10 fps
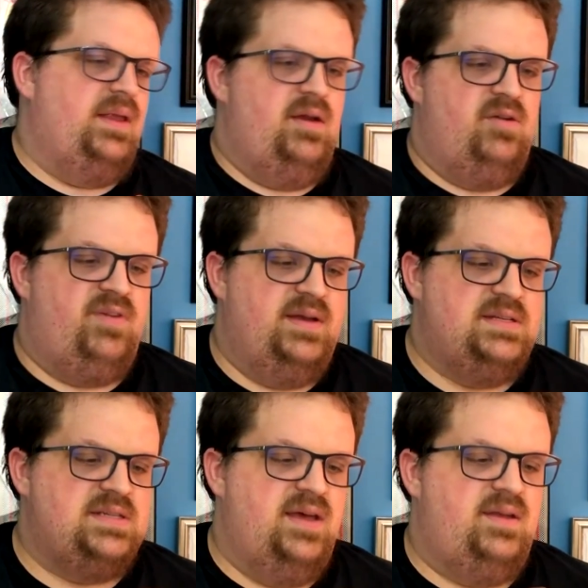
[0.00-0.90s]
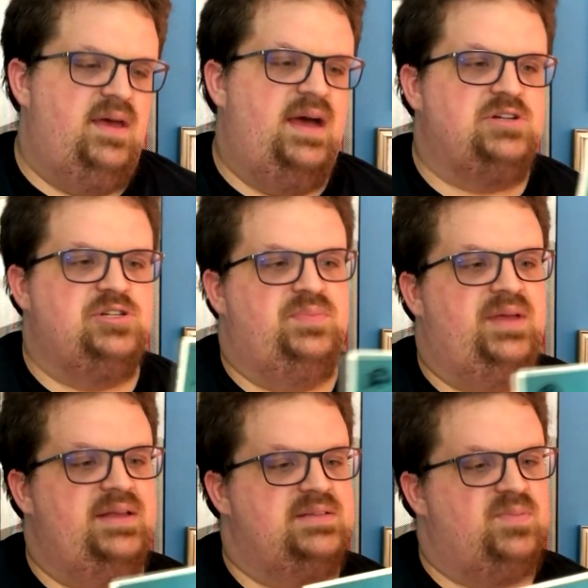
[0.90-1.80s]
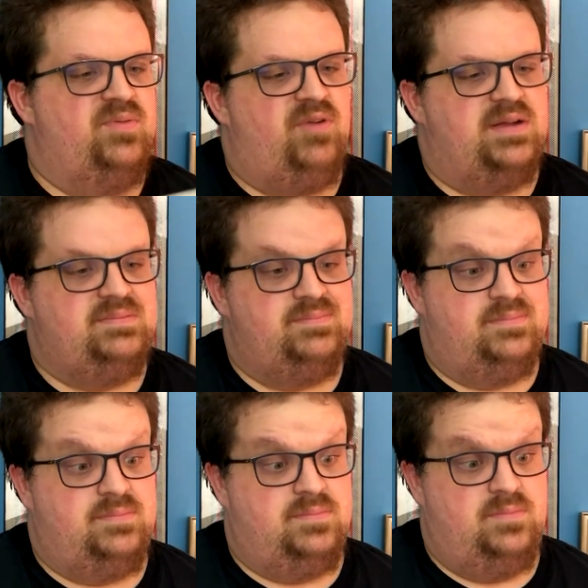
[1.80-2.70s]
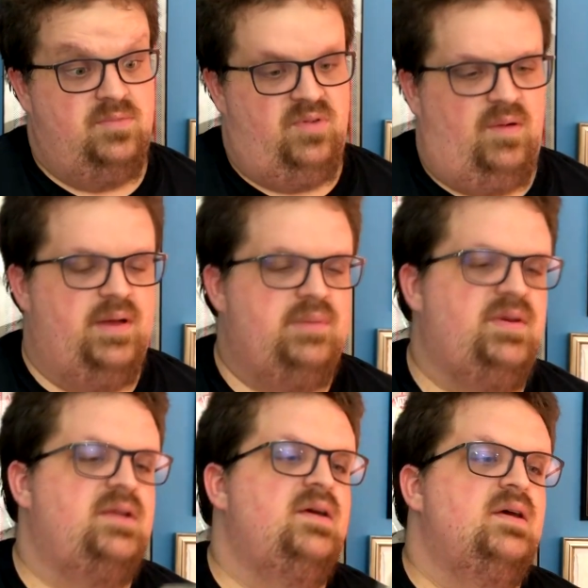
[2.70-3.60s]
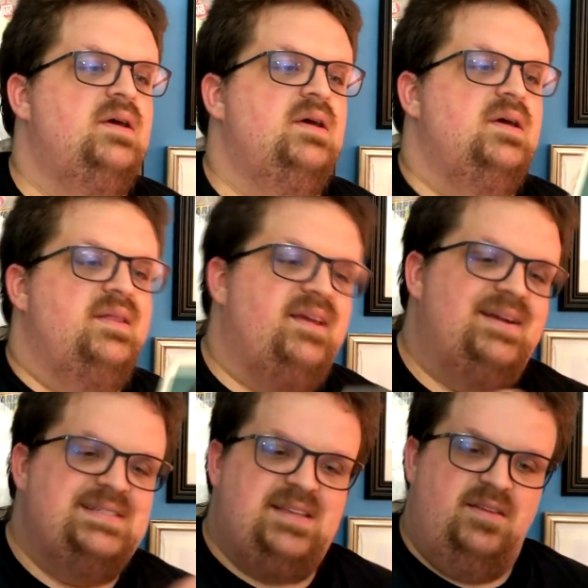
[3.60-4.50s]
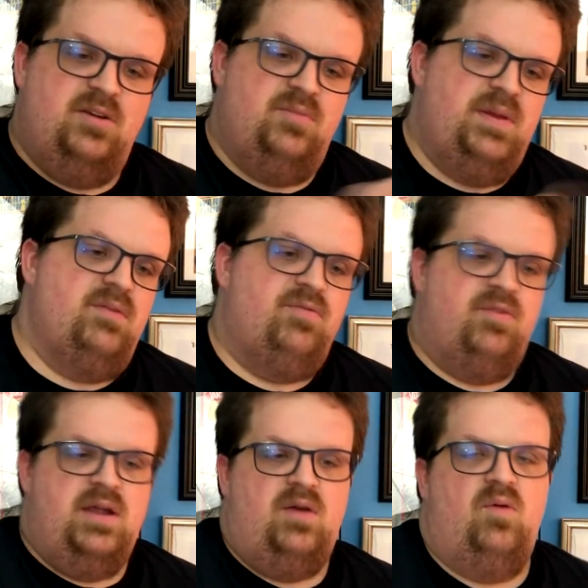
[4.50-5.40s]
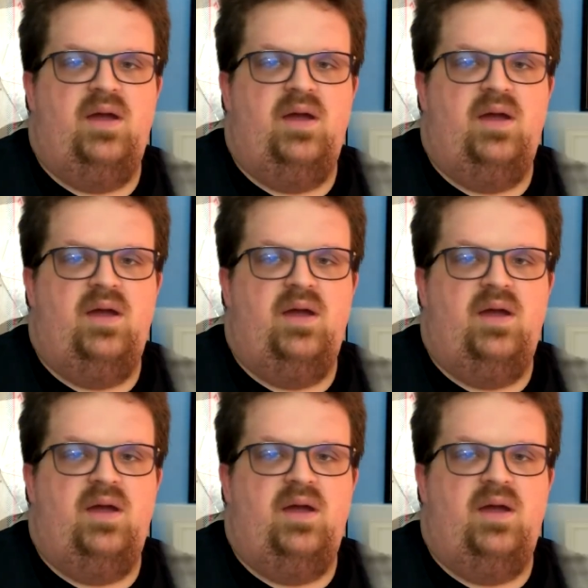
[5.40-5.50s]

later if I decide to actually play this before I move on. But there is a little bit of ring